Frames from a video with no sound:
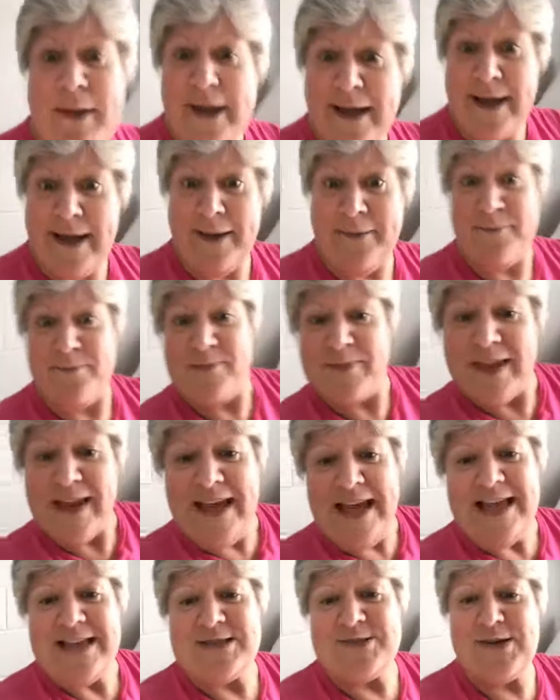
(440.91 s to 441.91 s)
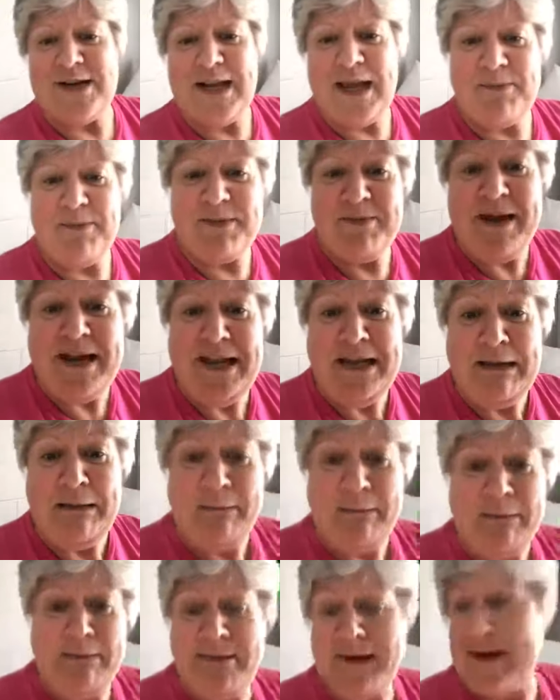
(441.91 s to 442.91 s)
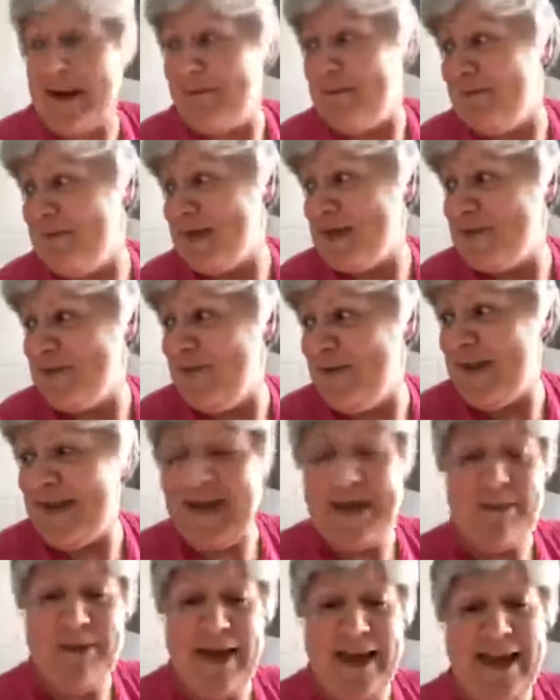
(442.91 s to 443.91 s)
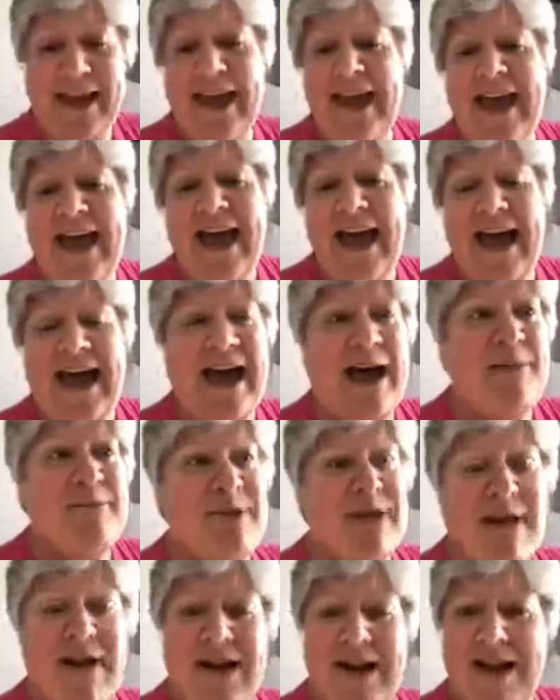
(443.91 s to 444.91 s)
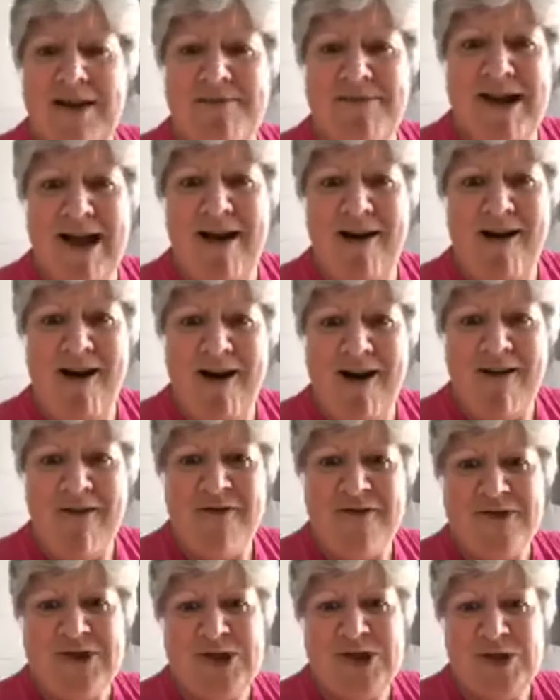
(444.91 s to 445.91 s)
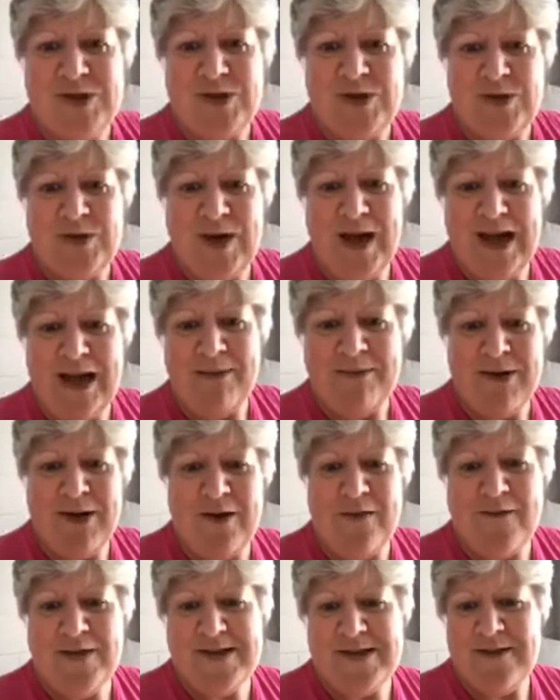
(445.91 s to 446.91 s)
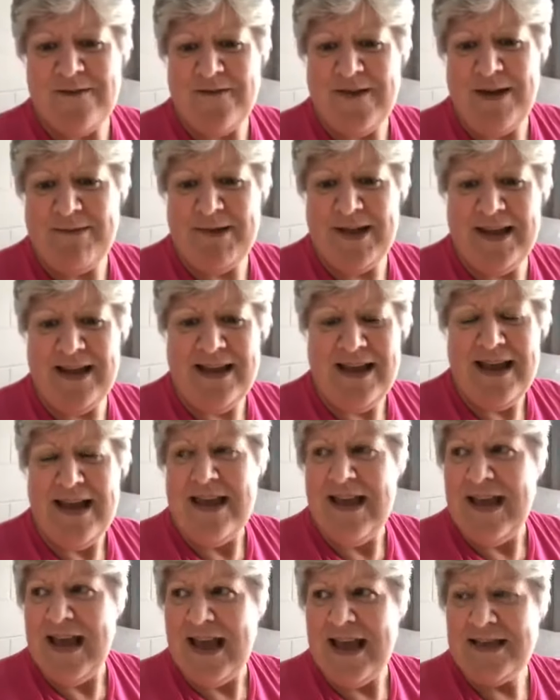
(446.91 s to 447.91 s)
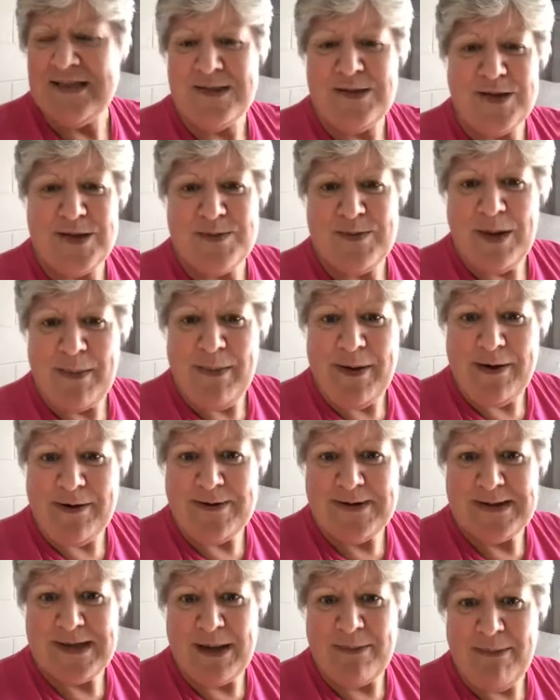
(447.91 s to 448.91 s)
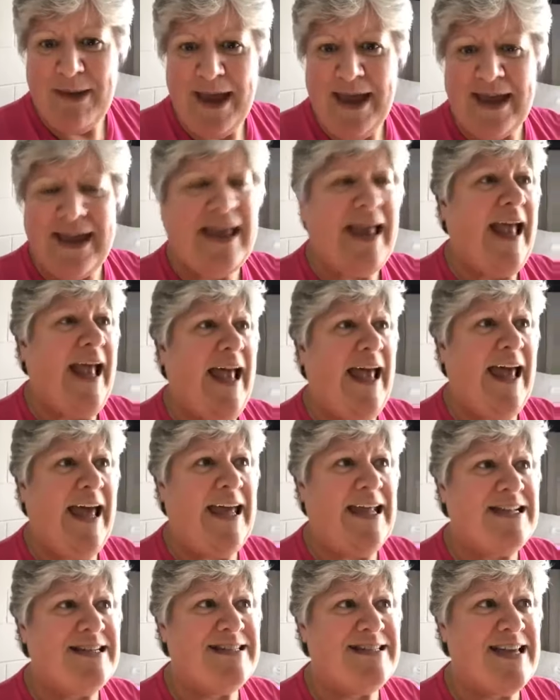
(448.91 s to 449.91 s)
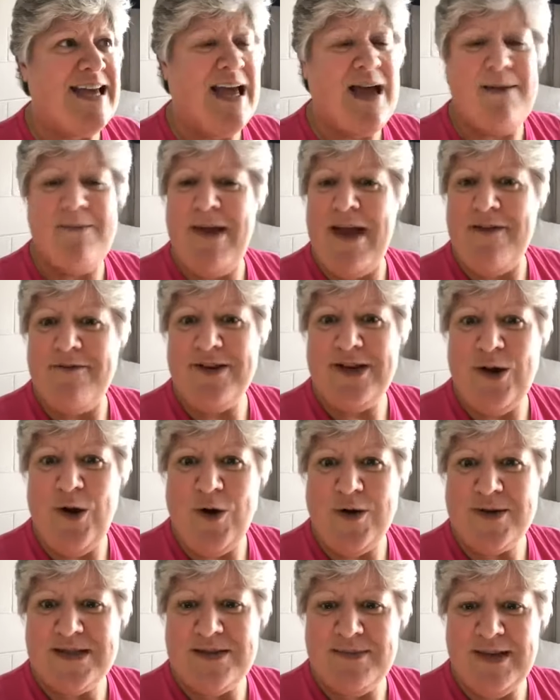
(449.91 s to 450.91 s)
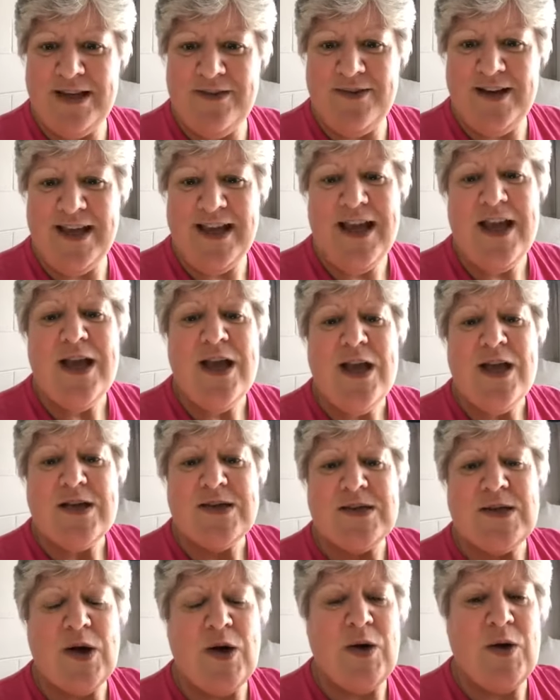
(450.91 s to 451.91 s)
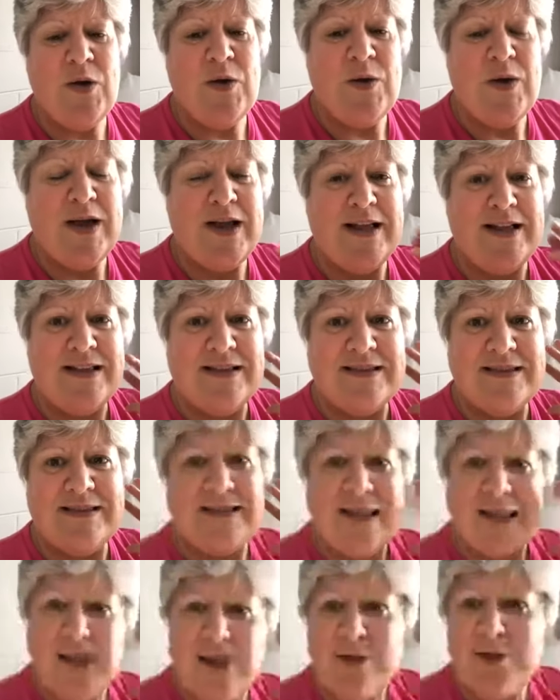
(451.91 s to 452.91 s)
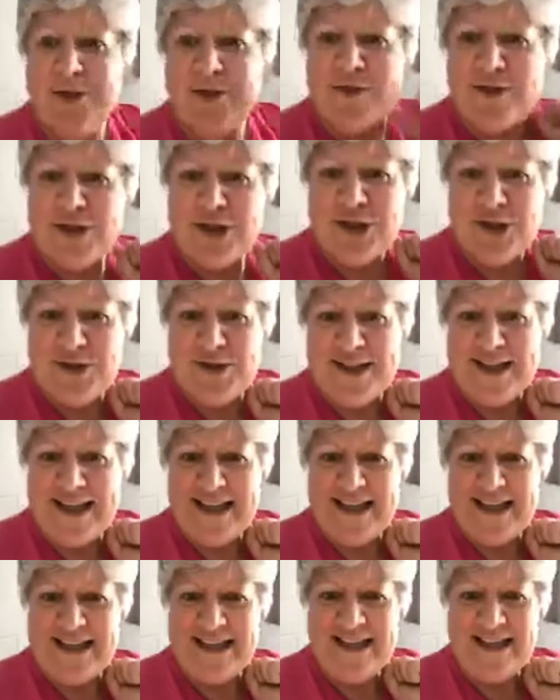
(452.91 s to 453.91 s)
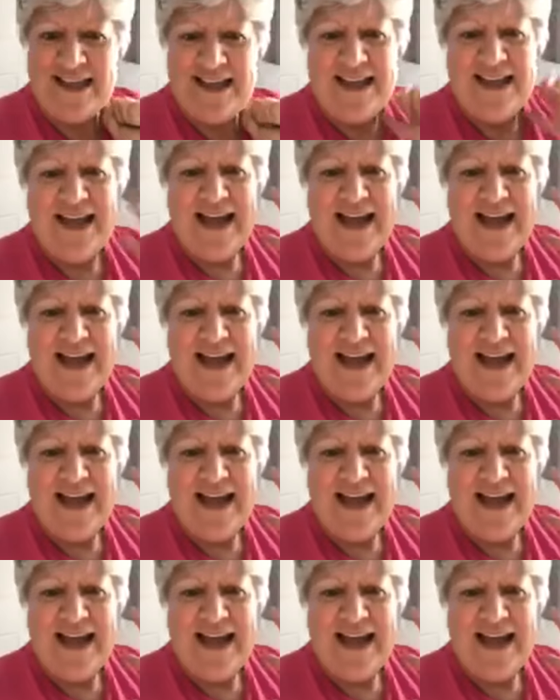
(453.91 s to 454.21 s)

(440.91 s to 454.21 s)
back yet. Still got probably a couple of minutes before they get back. But I am now off to go visit family as soon as my parents get back and have an awesome evening. So thank you all for tuning in.